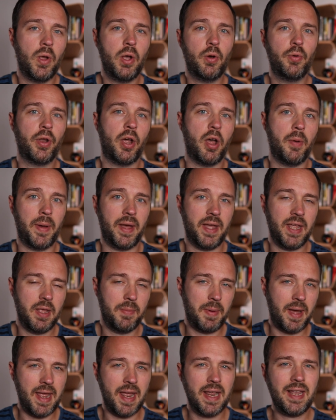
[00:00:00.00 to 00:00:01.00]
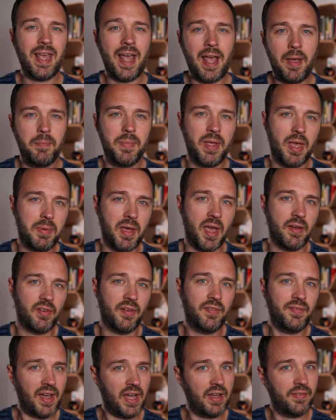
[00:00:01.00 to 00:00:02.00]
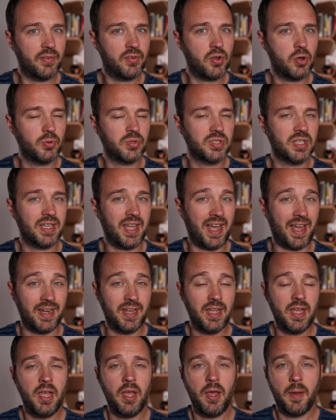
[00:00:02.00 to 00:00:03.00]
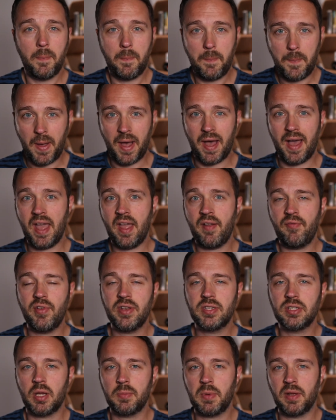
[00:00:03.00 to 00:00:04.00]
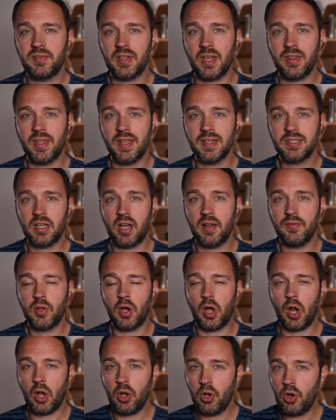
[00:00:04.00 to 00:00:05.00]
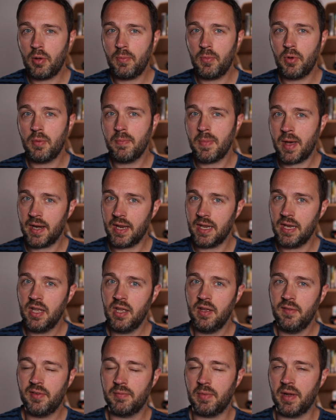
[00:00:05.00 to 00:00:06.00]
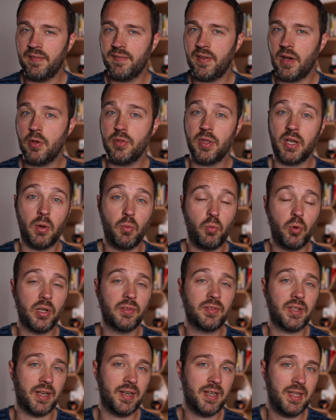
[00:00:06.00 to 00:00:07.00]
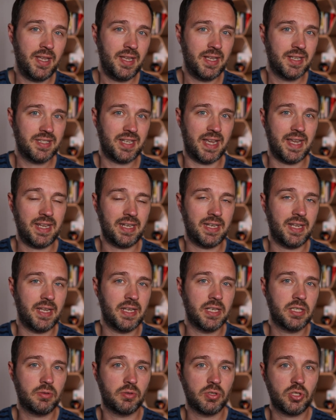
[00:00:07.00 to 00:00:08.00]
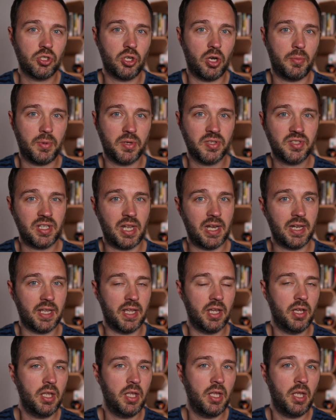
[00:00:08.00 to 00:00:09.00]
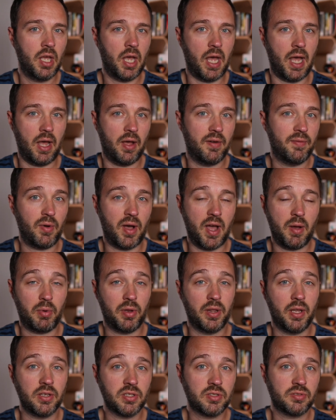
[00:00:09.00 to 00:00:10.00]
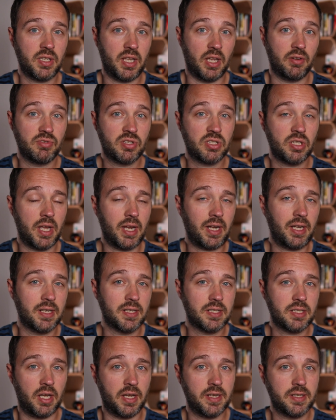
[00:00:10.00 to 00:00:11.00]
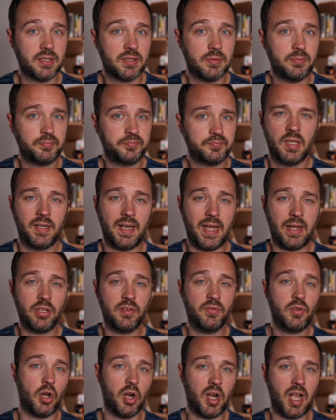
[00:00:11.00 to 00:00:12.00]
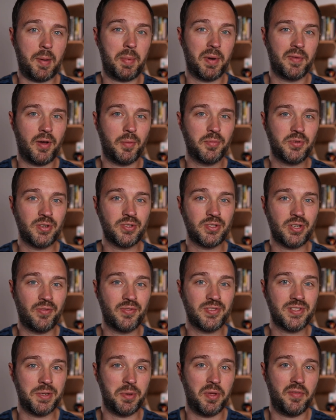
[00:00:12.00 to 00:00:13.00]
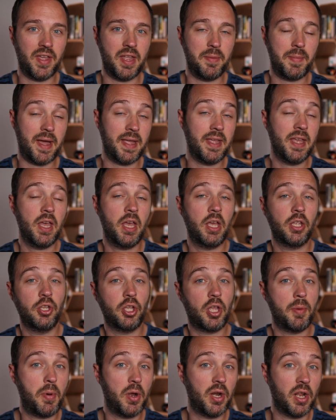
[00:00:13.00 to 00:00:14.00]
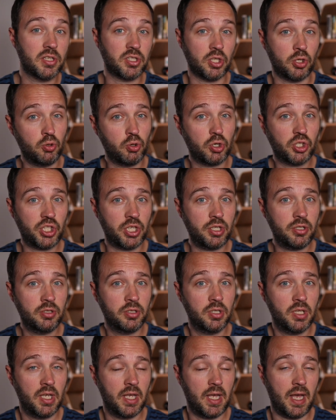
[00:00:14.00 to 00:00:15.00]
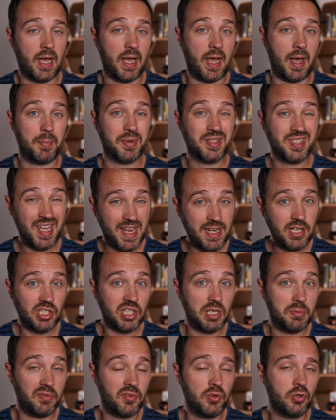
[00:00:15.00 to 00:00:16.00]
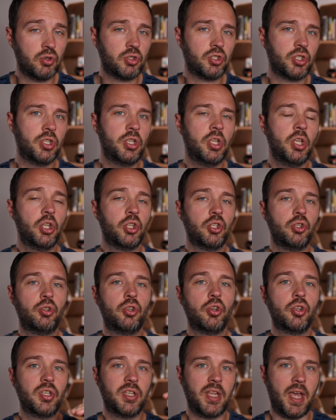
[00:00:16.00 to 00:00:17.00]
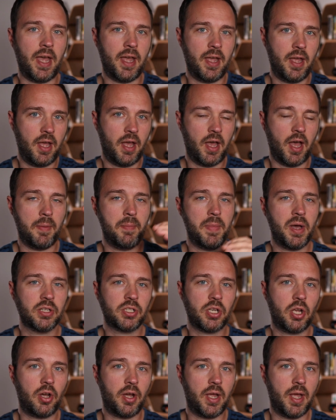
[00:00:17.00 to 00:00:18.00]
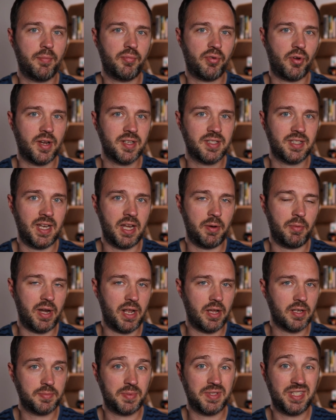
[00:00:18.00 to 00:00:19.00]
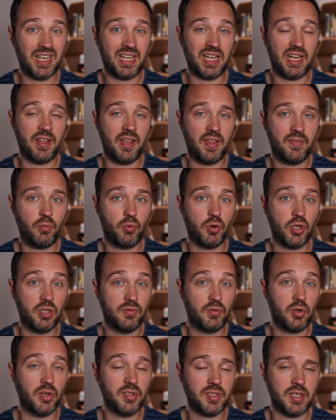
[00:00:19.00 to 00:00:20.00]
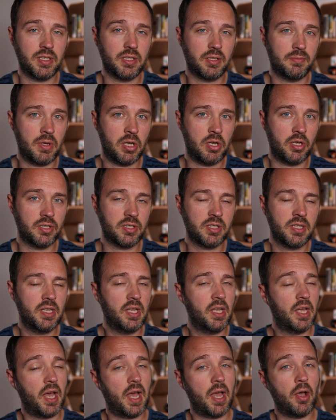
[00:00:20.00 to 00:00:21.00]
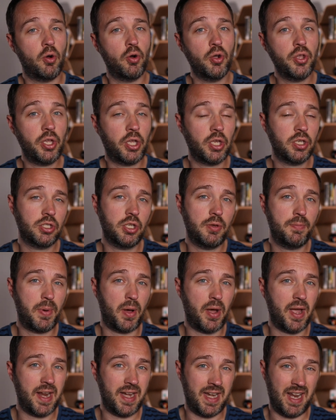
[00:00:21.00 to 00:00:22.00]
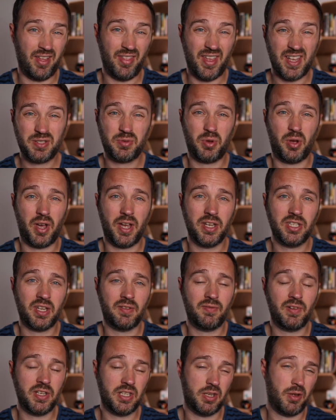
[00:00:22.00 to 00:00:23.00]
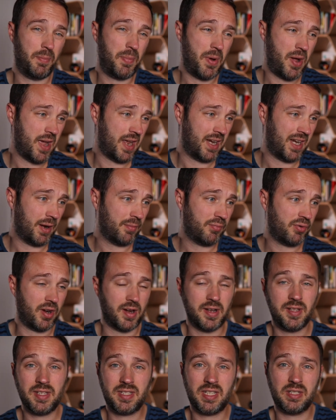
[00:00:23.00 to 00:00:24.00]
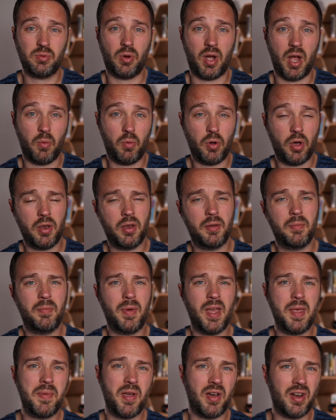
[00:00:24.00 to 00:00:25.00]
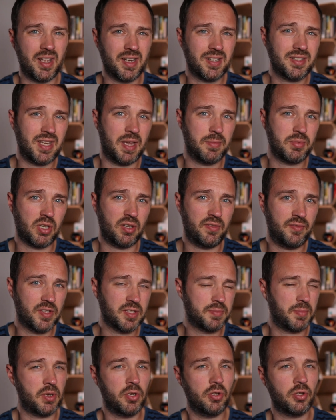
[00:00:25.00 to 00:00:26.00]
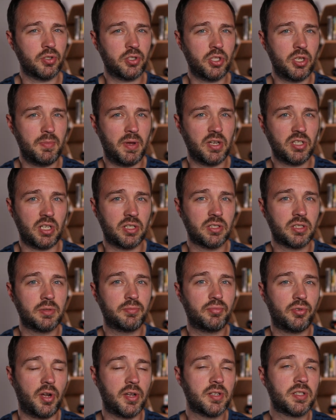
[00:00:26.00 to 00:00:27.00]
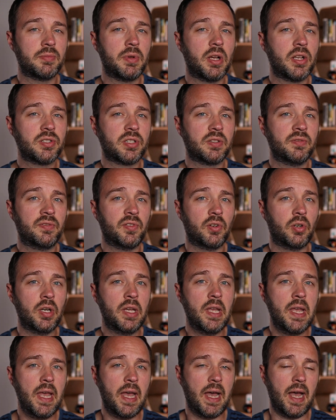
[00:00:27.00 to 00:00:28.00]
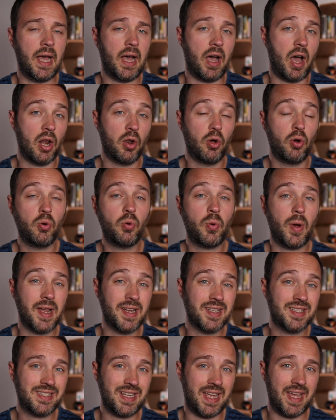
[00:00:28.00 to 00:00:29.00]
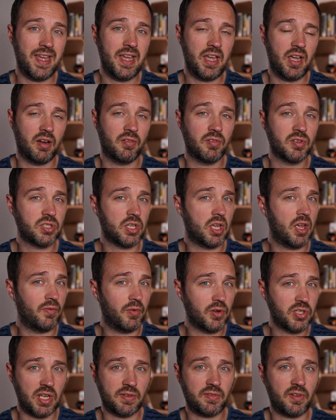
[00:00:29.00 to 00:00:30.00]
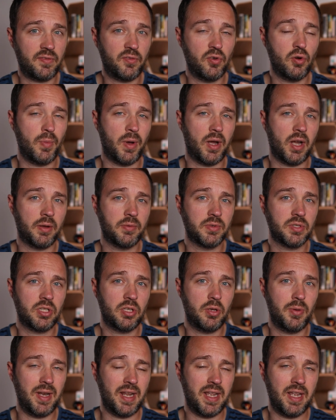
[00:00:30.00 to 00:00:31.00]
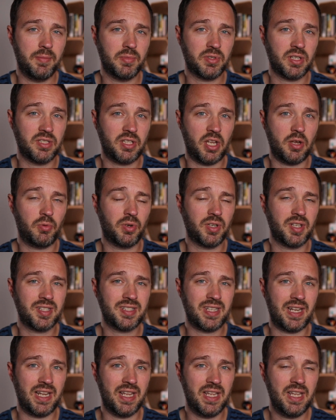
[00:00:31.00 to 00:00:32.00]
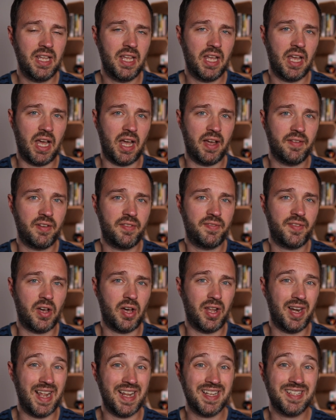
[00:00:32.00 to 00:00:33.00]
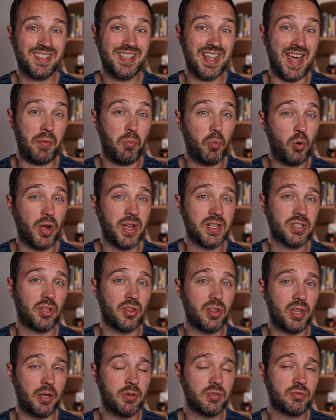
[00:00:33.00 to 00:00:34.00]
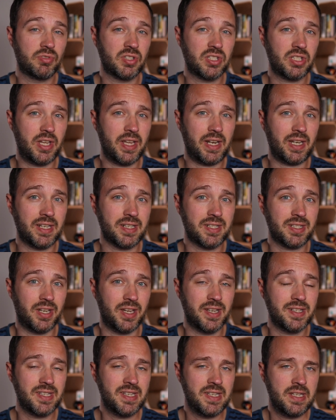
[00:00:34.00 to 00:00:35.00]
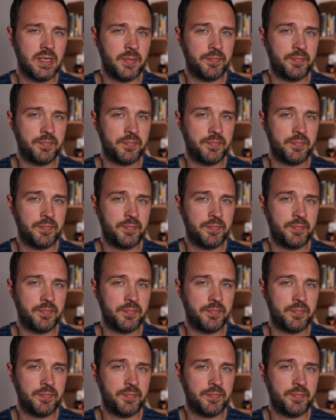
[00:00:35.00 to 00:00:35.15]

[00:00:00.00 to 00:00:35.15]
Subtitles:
we all know about eBay. It can be a bit of a faff, of course it can. But every time I've done this, I've got a lot more money for my phone than I would have done taking it into a shop or selling it via one of those, you know, recycling sites. Now, you've got a couple of options, obviously, with eBay. You can put it as an auction. And potentially with an auction, you could get a much higher price than anyone else, particularly if what you've got is in demand. Or you can do buy it now. That's what I generally do, a buy it now price. This is what I want. Maybe I'll accept offers, but not too much under the price I'm asking for. I'd always set a reserve, whichever format I was doing it in, because I don't want to sell it for far less than what is on those recycling sites.